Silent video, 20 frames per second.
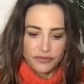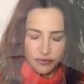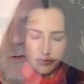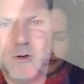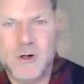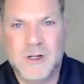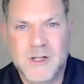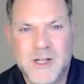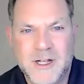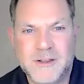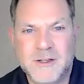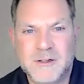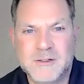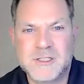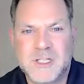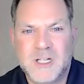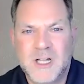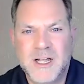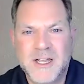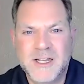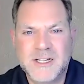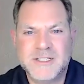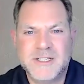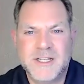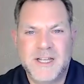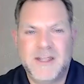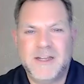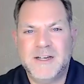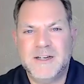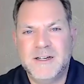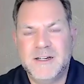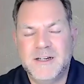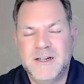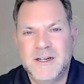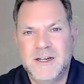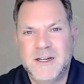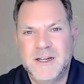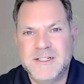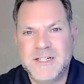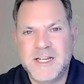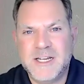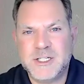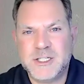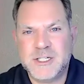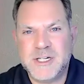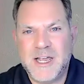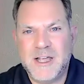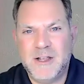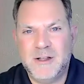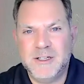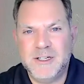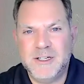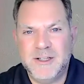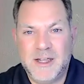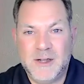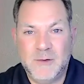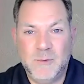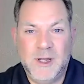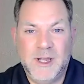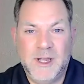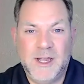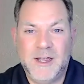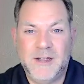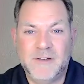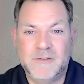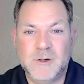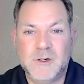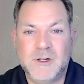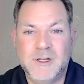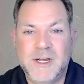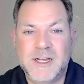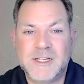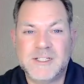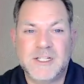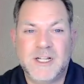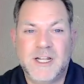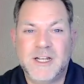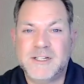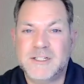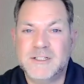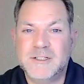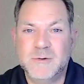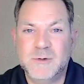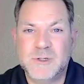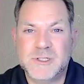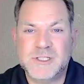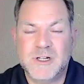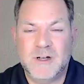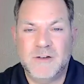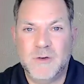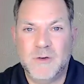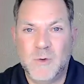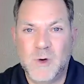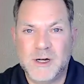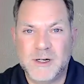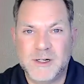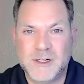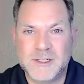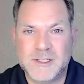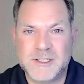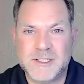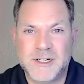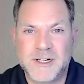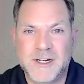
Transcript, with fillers: Going along those lines, that intentionality that we have really has a lot to do with self awareness.